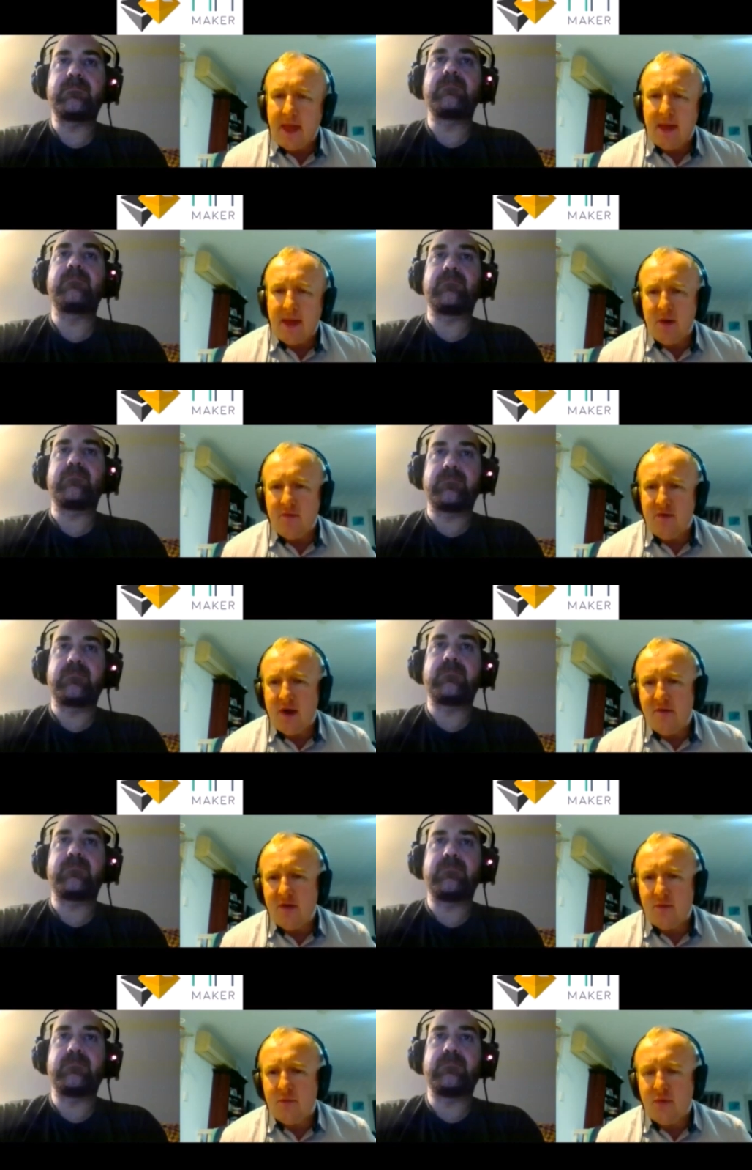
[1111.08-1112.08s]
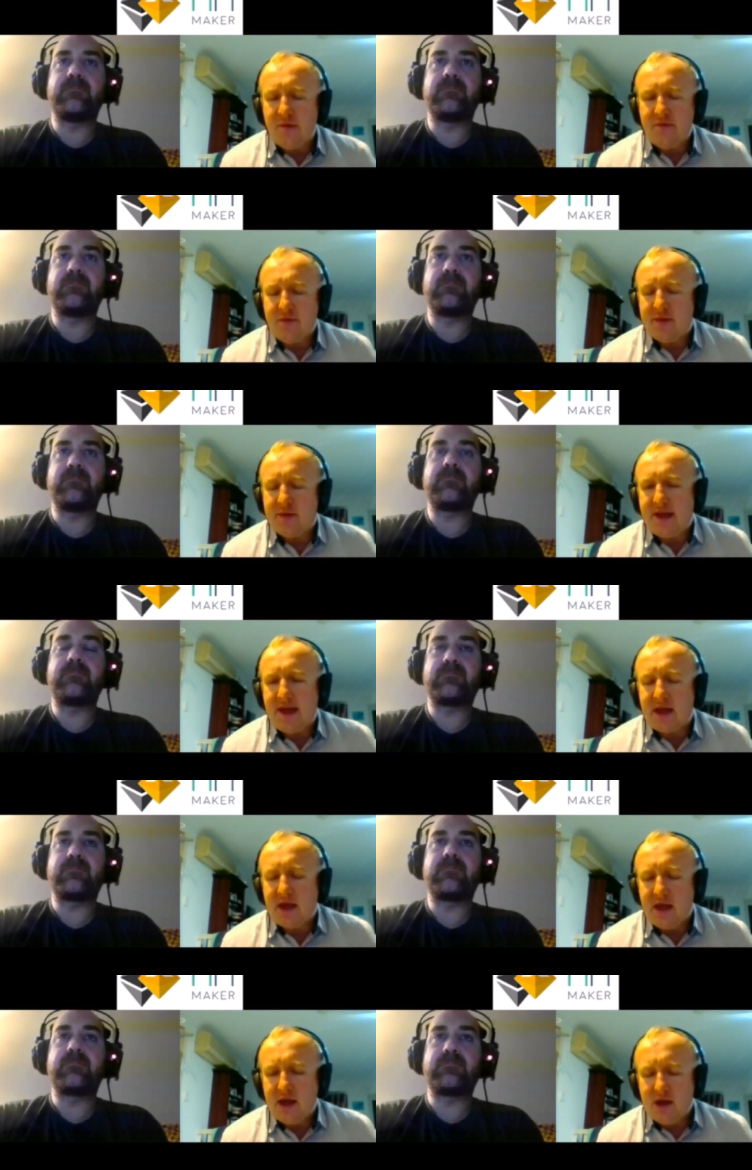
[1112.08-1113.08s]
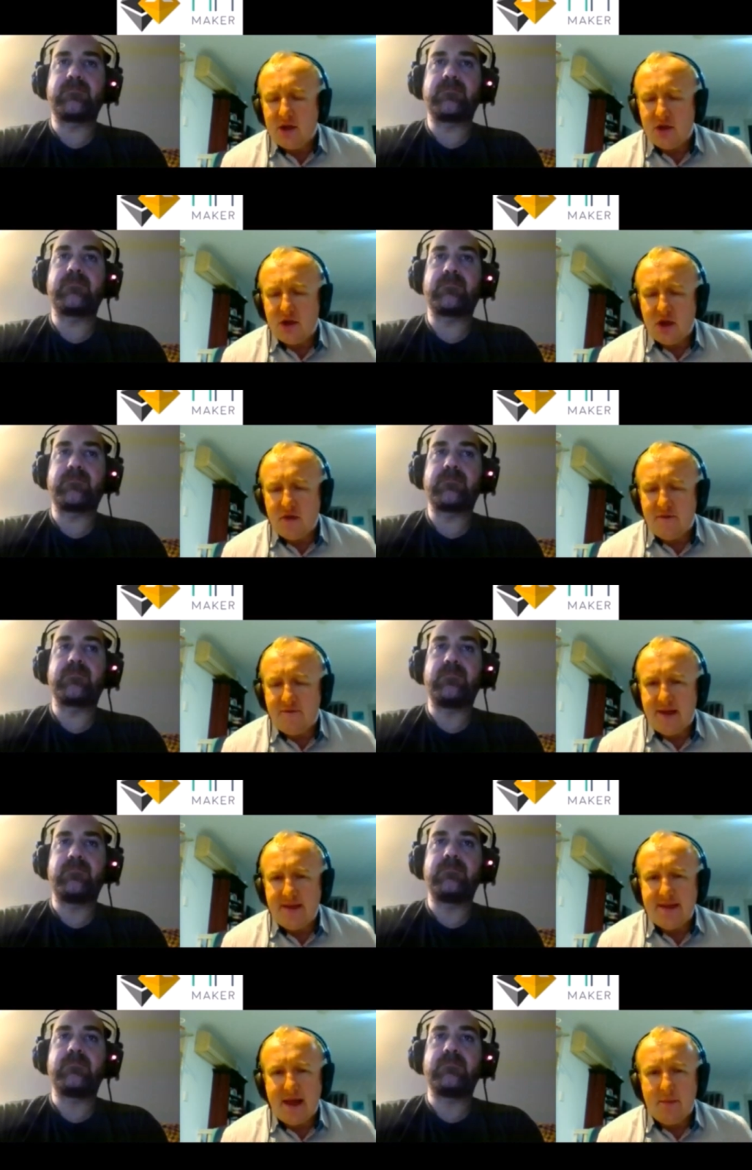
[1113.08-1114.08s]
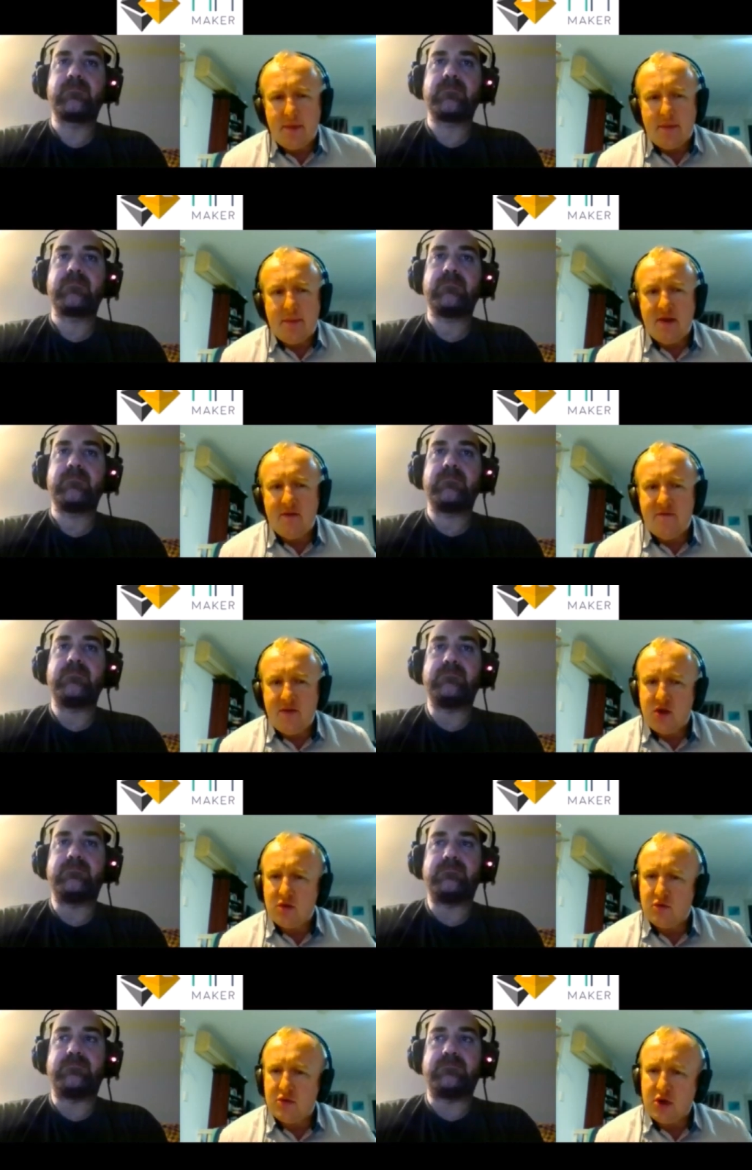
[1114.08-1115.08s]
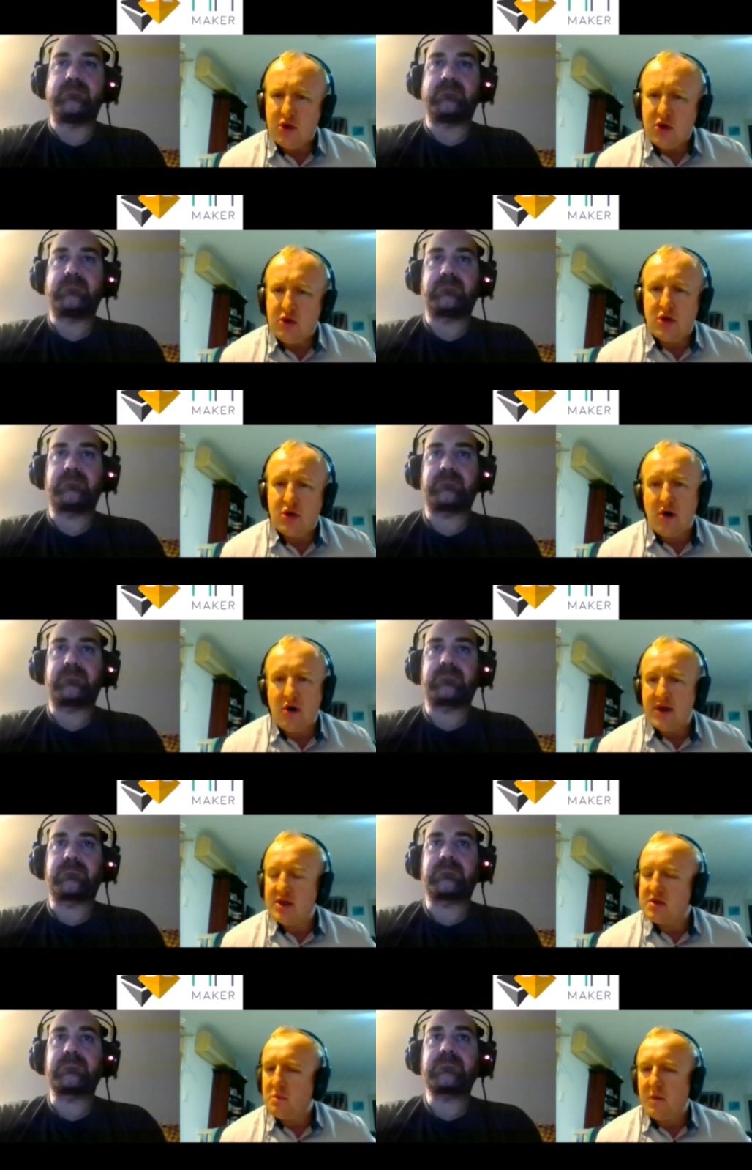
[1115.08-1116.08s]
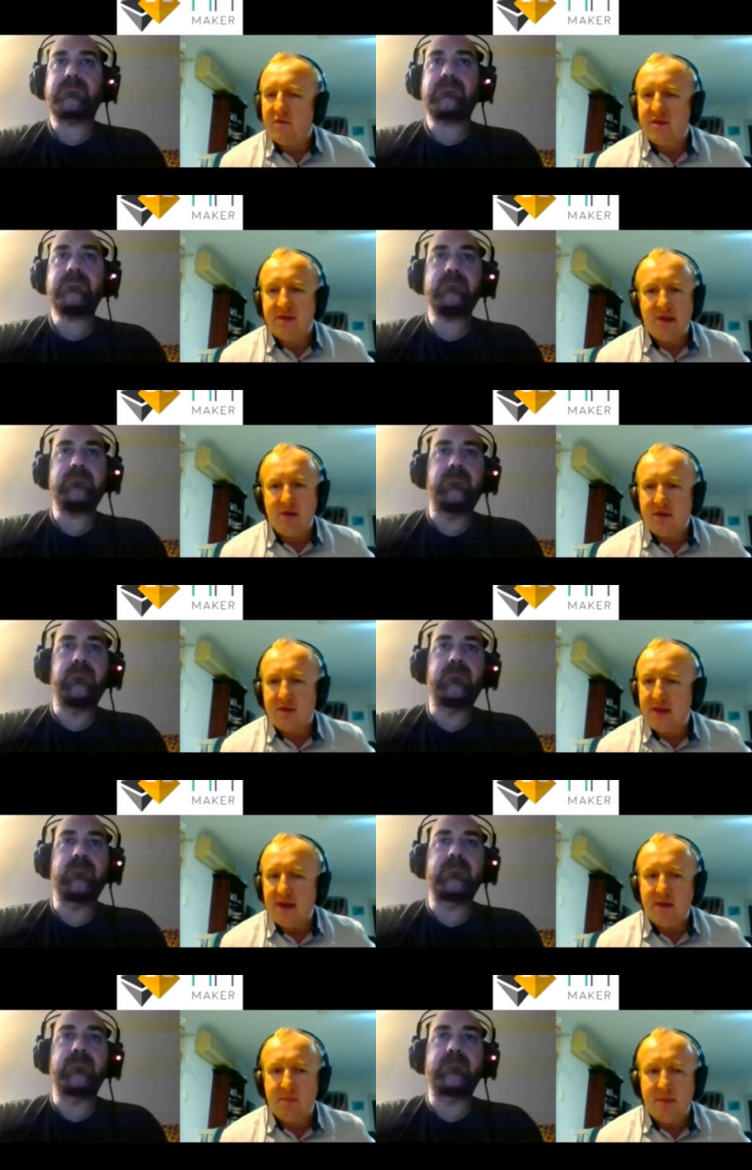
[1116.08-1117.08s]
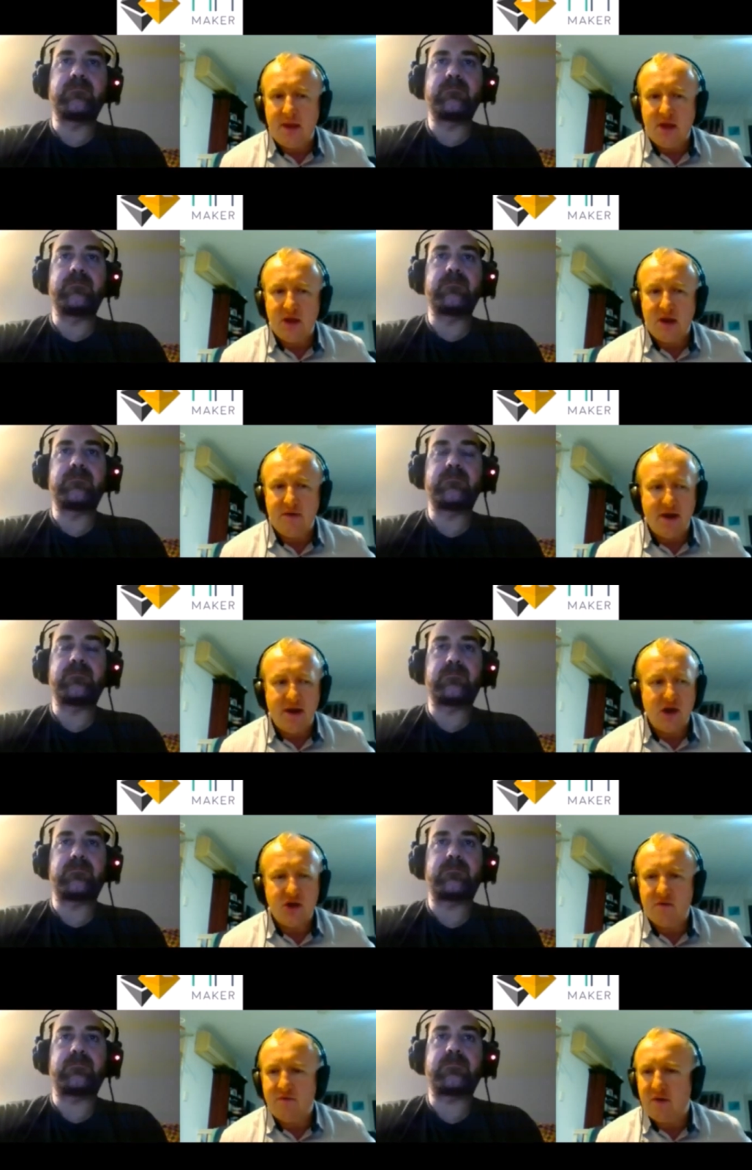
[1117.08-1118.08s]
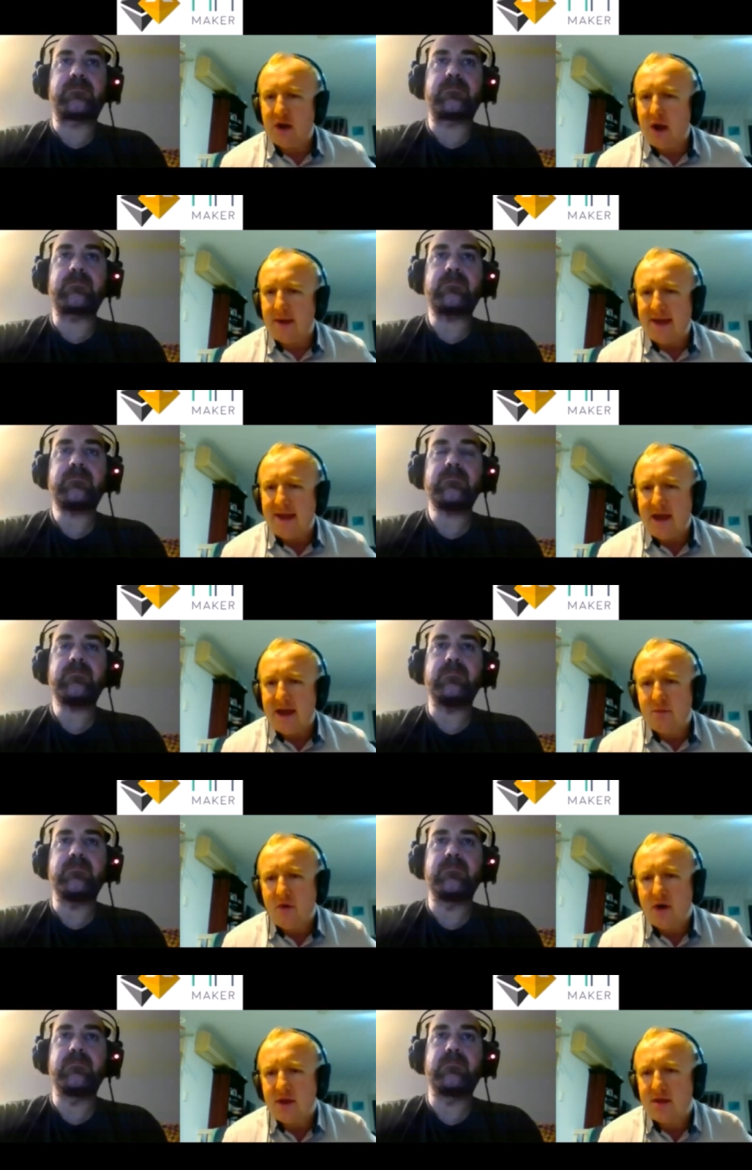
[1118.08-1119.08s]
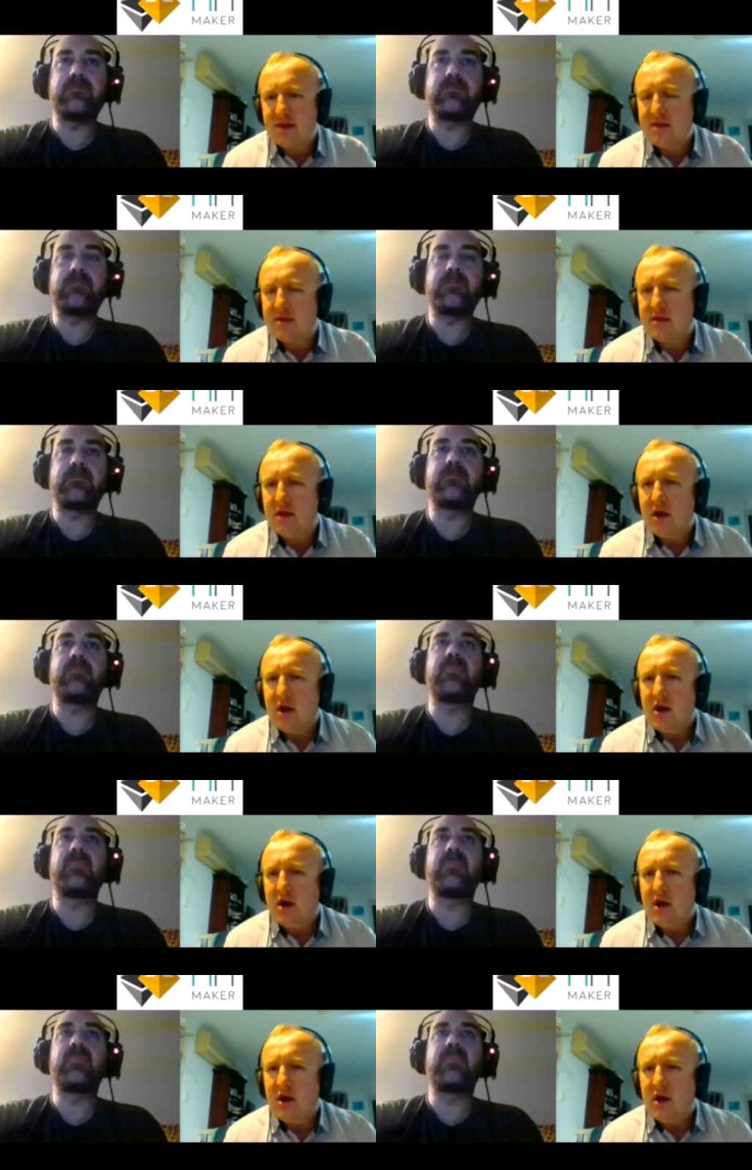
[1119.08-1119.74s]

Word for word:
Speaker 1: and moving over to proof of stake, do you think that'd be beneficial to you guys with, say, like CDP generation for lower gas prices?